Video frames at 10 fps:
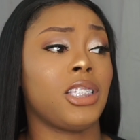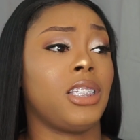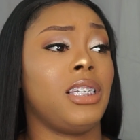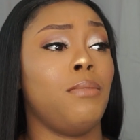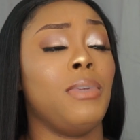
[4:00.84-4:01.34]
I
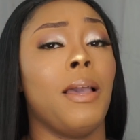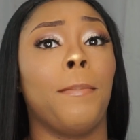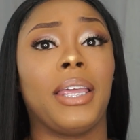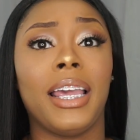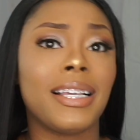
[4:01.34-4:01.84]
just need me a
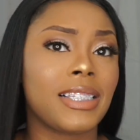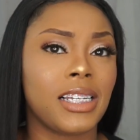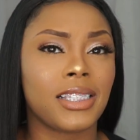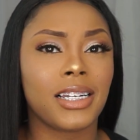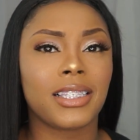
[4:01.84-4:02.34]

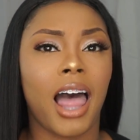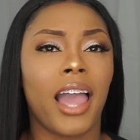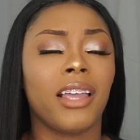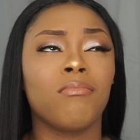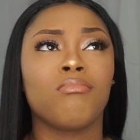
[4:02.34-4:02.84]
business. And it's
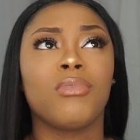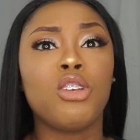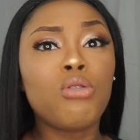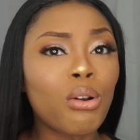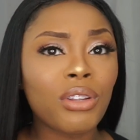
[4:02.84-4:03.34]
like
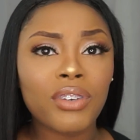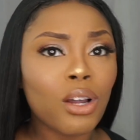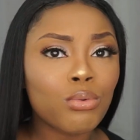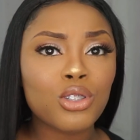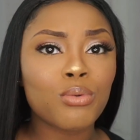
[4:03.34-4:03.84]
you don't even
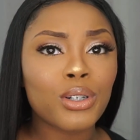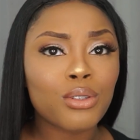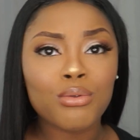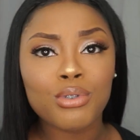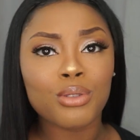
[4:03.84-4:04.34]
know what you want to
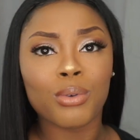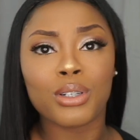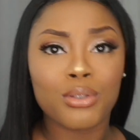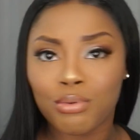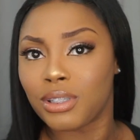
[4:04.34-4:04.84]
do. You just
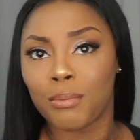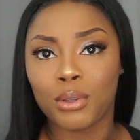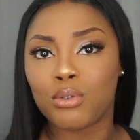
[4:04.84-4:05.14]
want to do something.